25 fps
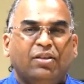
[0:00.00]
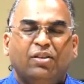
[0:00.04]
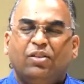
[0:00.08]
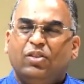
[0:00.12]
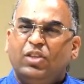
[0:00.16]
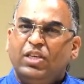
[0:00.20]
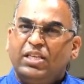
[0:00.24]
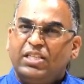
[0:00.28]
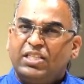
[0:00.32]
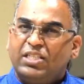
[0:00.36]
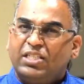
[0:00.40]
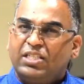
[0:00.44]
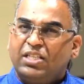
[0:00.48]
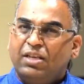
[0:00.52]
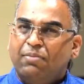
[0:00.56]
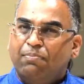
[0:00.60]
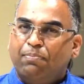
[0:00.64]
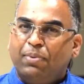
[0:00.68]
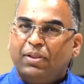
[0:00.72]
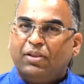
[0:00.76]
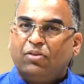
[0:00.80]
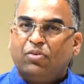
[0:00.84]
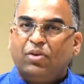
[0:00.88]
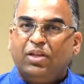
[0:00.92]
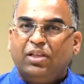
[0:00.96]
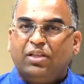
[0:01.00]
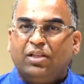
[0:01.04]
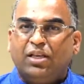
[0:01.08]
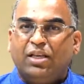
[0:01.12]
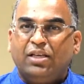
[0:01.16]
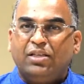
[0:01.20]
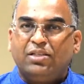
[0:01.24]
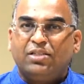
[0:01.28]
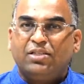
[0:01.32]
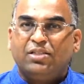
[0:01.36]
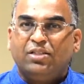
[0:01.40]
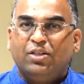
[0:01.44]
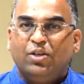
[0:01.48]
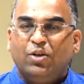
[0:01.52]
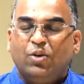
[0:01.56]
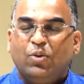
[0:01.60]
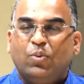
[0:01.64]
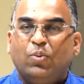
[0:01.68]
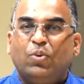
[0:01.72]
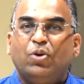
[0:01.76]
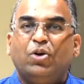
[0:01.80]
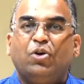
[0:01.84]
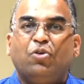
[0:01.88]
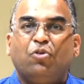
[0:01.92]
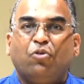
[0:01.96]
These simple three things
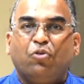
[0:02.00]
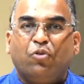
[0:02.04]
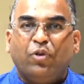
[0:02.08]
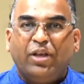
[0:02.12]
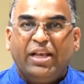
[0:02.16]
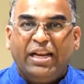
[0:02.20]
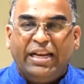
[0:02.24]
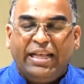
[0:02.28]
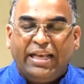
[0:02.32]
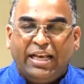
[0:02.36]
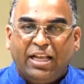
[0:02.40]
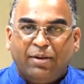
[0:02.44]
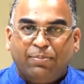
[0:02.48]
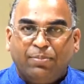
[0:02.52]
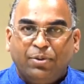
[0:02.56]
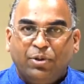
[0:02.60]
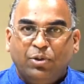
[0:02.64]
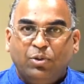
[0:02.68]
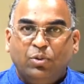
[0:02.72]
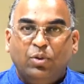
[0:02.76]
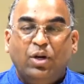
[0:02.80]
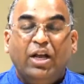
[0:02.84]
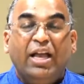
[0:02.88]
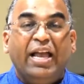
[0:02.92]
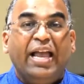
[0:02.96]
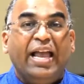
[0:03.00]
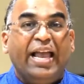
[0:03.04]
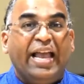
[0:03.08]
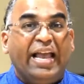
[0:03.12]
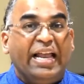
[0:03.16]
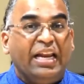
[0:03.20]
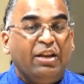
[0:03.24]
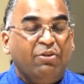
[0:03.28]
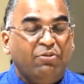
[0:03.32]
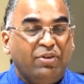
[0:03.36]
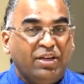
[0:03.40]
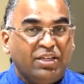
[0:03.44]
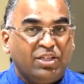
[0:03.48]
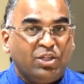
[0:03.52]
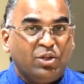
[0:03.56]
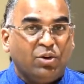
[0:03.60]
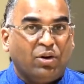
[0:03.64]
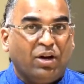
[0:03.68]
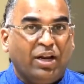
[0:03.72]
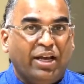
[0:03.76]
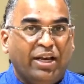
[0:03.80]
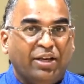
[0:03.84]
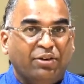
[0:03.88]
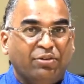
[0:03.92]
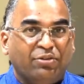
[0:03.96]
would really help you elevate your
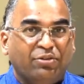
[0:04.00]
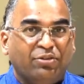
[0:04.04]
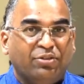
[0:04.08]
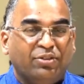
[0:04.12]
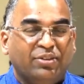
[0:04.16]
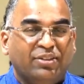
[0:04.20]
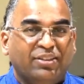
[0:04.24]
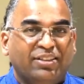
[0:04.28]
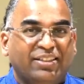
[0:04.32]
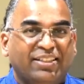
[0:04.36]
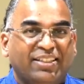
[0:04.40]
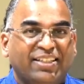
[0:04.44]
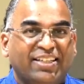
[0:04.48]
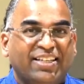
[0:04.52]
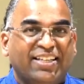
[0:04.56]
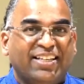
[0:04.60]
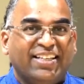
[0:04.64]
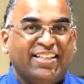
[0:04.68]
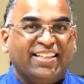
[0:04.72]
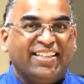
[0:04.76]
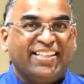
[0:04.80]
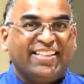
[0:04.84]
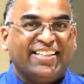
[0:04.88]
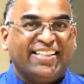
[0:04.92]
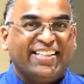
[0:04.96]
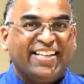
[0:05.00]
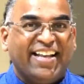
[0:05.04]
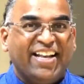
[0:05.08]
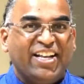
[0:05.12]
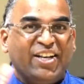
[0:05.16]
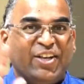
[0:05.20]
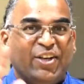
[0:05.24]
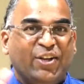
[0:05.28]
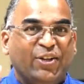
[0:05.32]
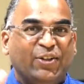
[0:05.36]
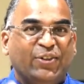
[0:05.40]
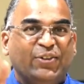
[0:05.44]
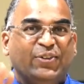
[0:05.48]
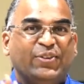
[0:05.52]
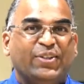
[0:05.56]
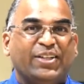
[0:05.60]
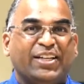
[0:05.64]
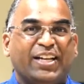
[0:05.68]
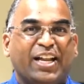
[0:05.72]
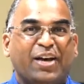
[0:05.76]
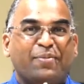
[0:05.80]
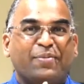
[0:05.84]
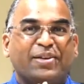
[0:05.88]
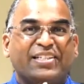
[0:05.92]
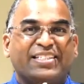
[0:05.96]
life. Thank you.
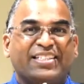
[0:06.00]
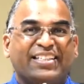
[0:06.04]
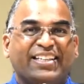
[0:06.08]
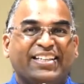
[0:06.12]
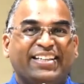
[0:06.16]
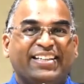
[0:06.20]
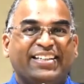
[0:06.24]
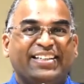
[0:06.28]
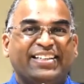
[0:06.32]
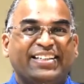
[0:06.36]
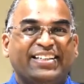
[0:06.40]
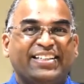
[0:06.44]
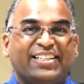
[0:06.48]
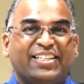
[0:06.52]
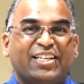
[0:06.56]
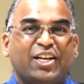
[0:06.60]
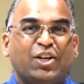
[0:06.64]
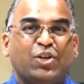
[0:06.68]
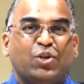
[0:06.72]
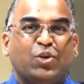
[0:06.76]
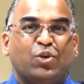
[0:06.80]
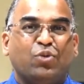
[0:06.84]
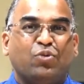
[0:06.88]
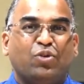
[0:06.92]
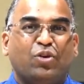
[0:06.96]
Namaste. Stay tuned for